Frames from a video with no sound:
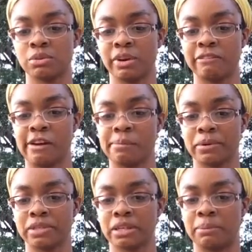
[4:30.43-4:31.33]

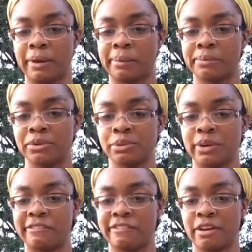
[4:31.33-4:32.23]
25% bamboo,
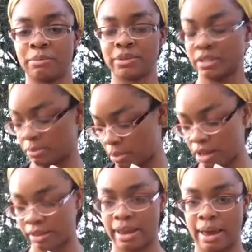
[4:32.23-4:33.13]
25%
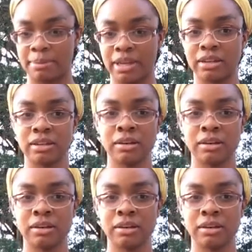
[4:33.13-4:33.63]
polyamide,